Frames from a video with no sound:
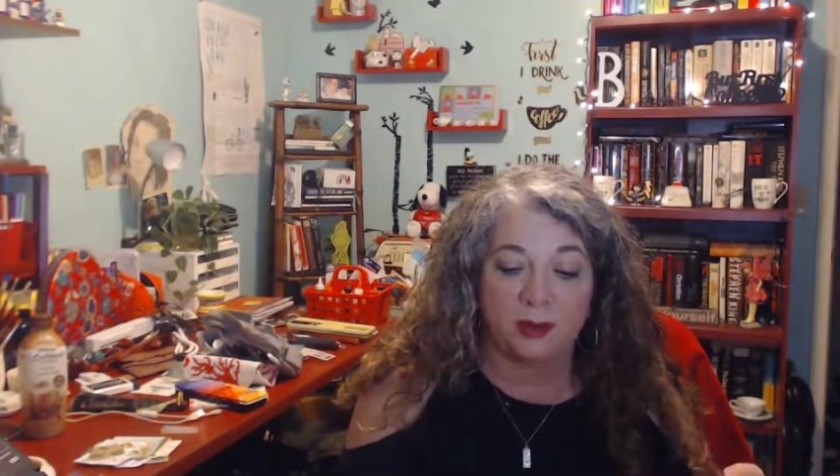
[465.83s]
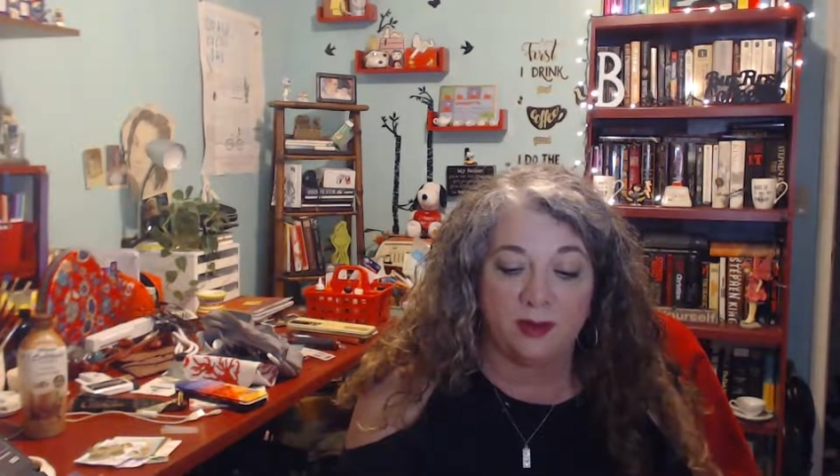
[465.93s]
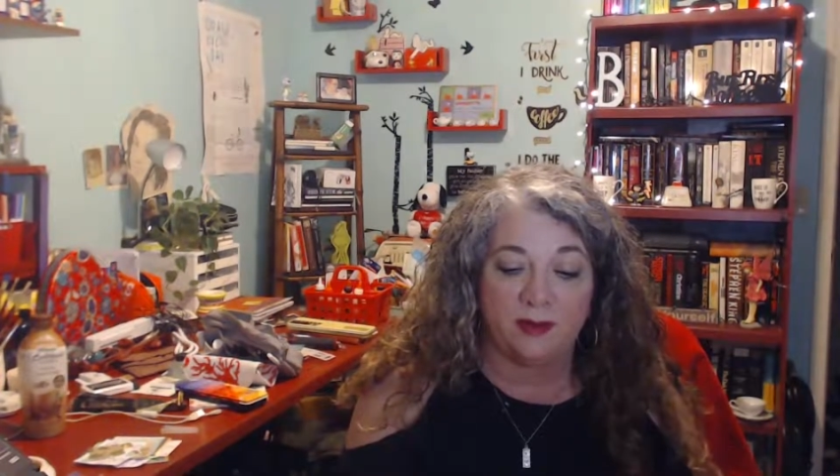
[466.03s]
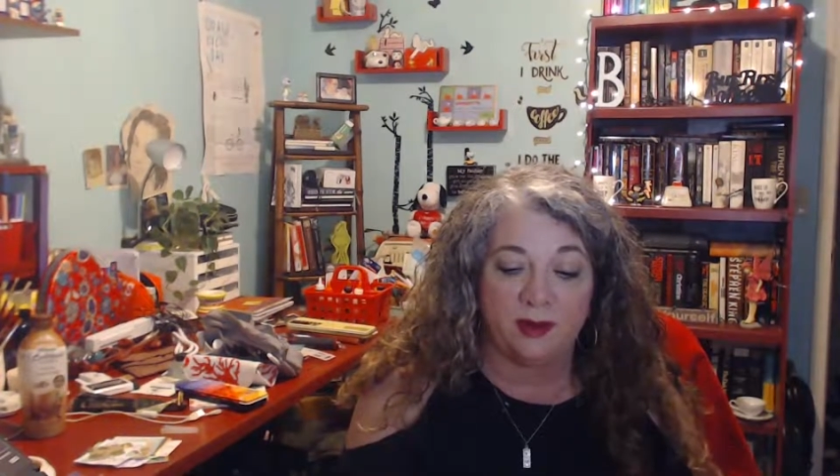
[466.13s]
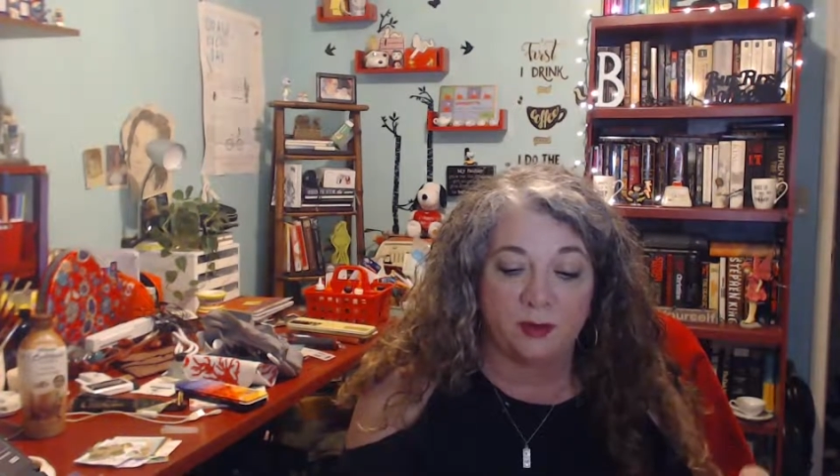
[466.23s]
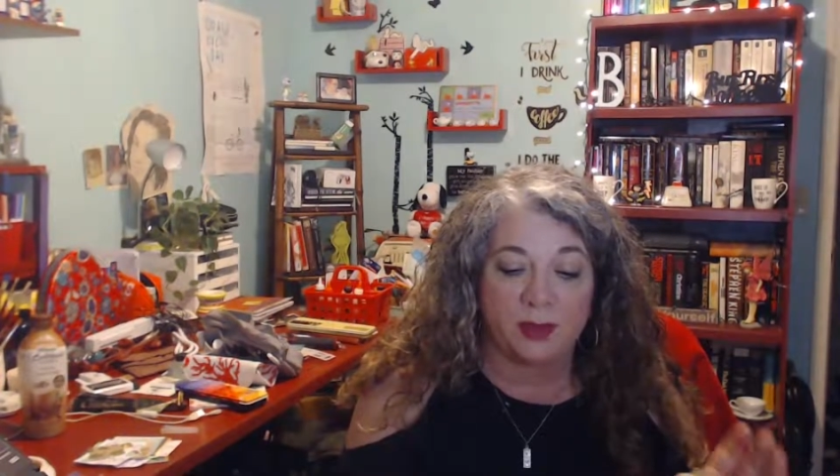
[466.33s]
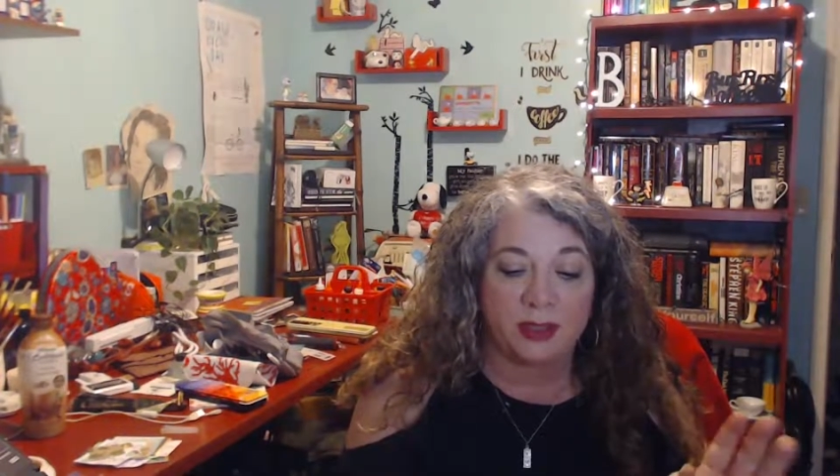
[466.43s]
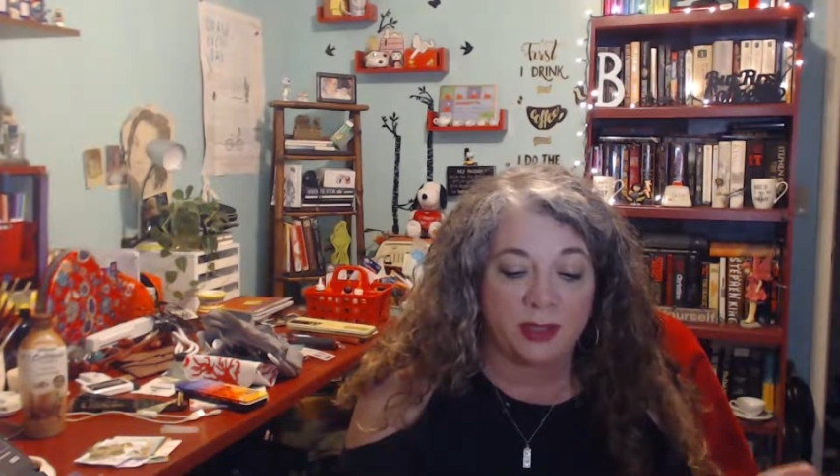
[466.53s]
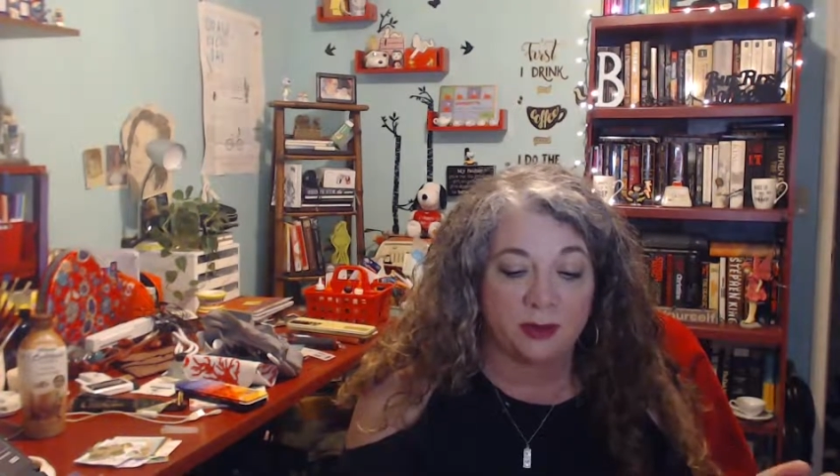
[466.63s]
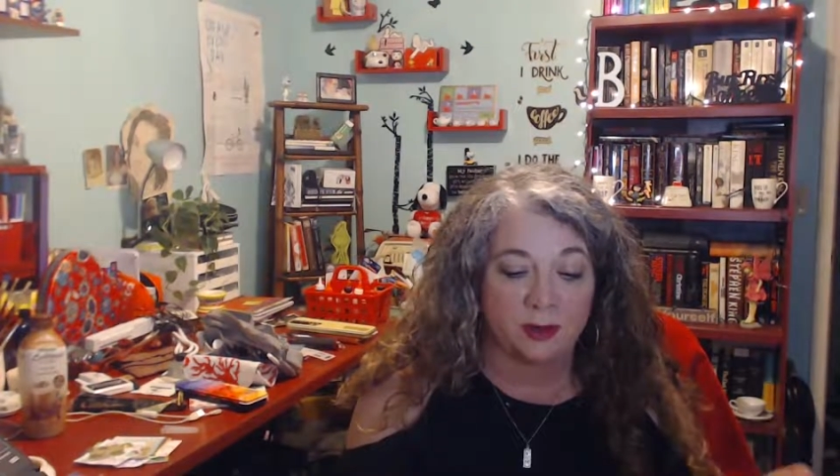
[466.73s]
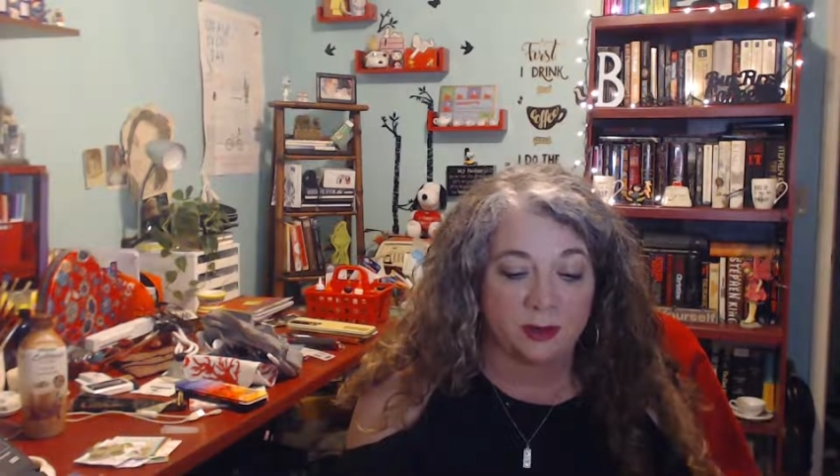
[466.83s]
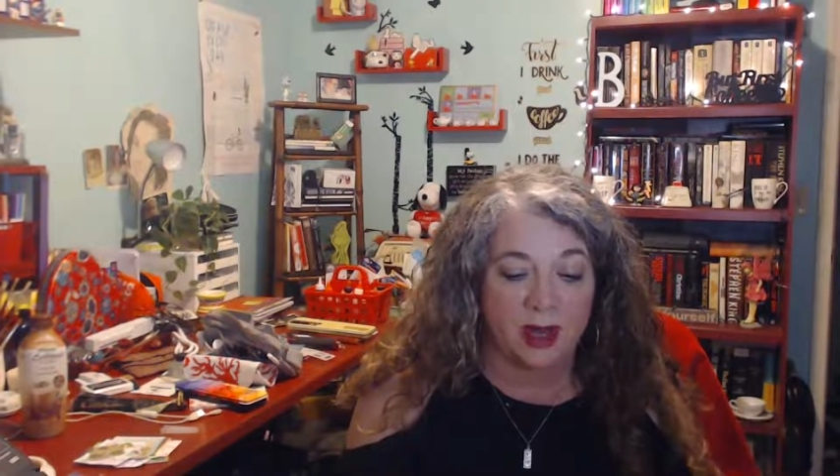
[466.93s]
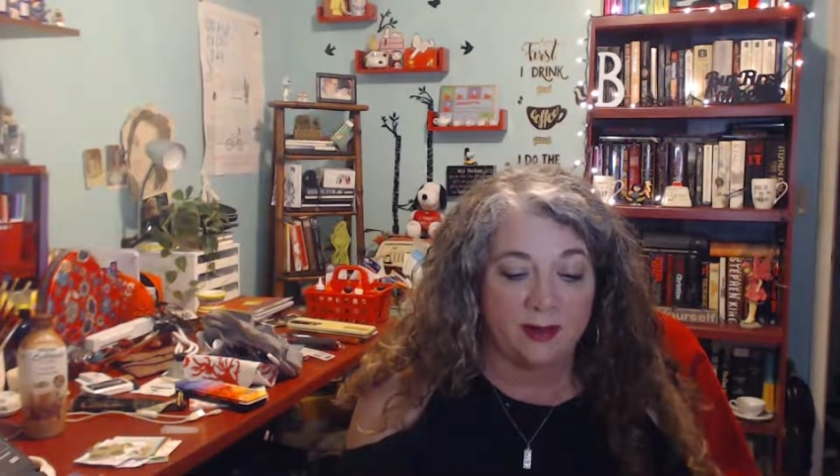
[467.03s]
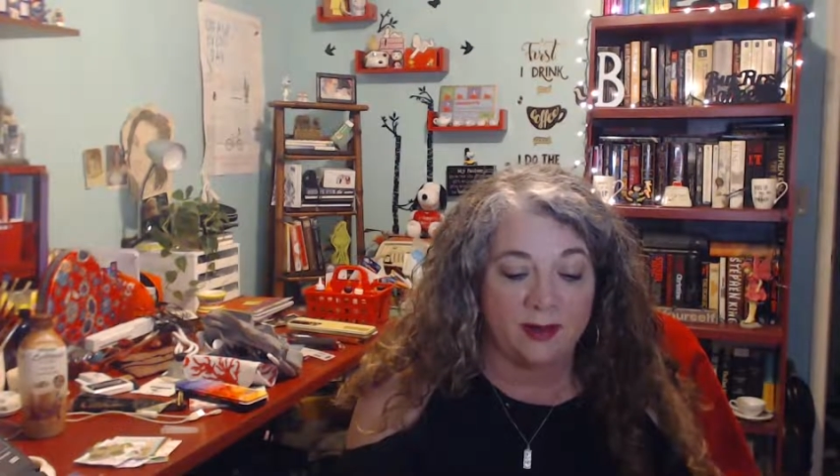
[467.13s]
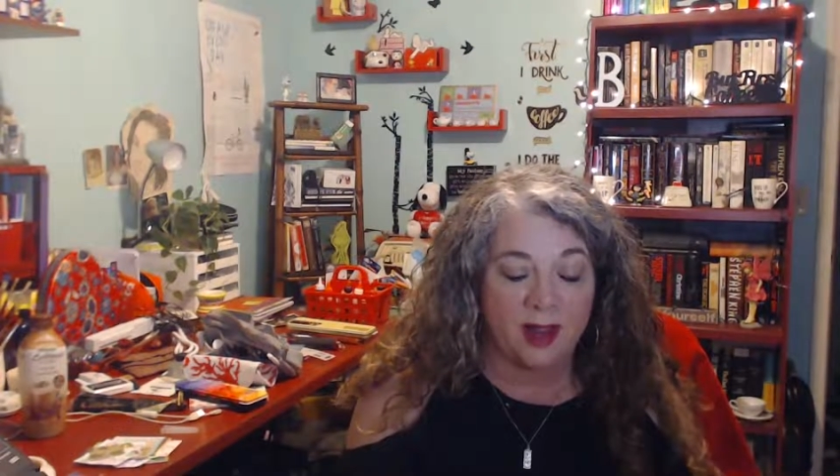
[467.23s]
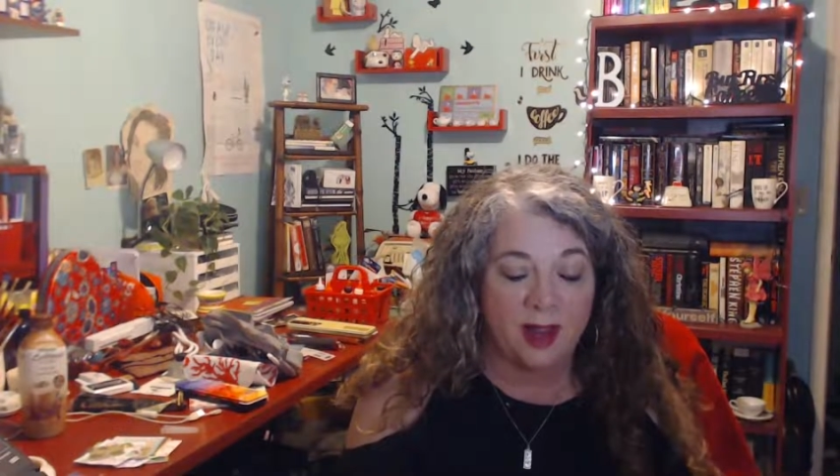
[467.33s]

living your particular life